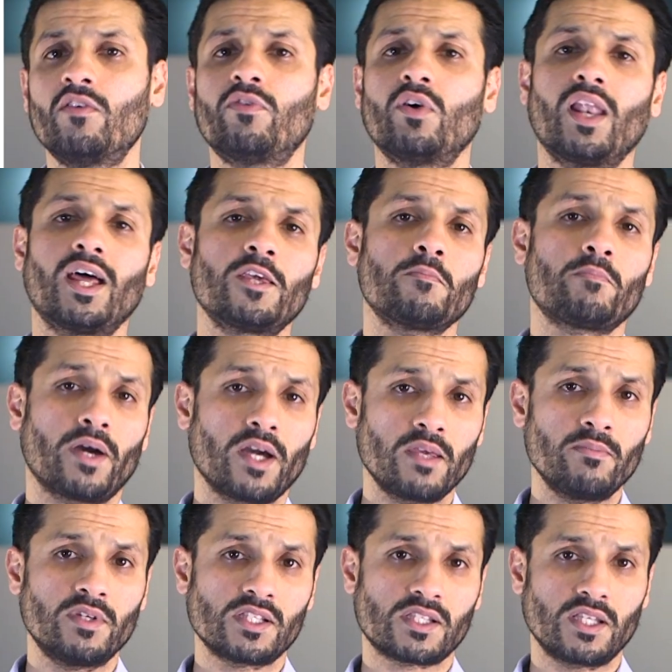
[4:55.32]
For late
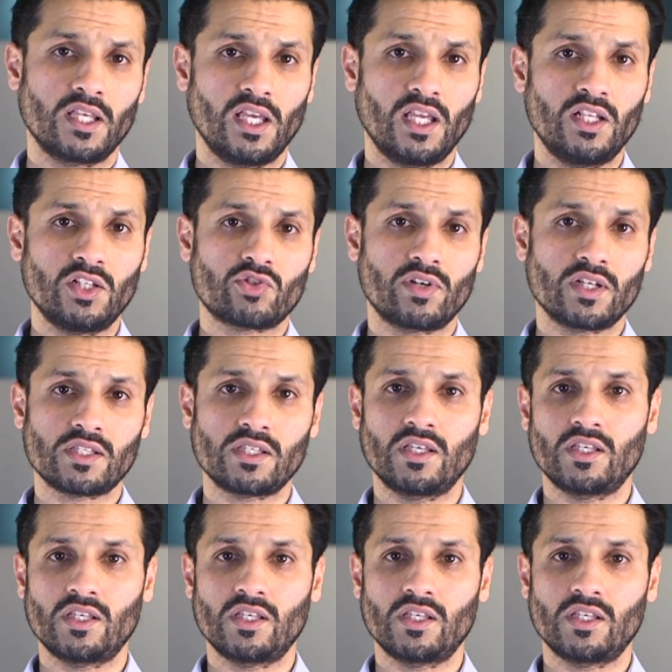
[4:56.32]
payments, the interest